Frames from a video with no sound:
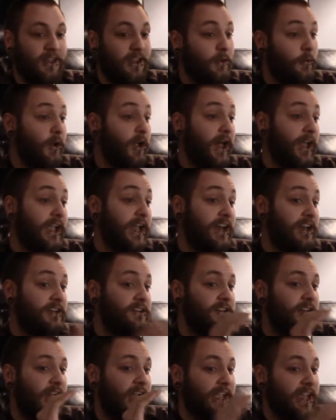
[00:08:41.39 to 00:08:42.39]
Well, I
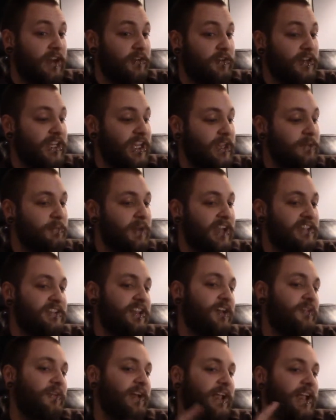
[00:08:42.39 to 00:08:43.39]
gotta redeem
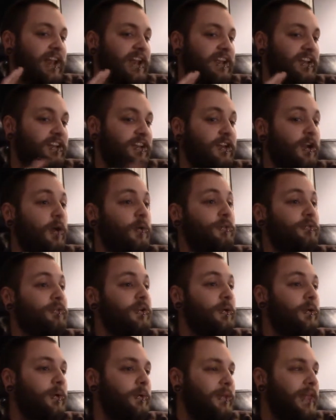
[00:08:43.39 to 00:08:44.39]
myself. I gotta go
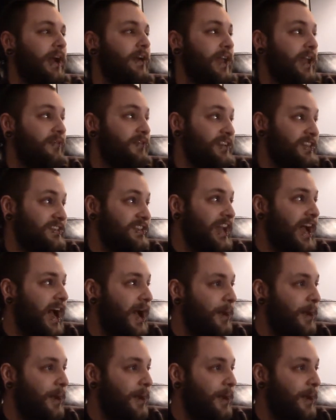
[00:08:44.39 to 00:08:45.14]
through without having to stop.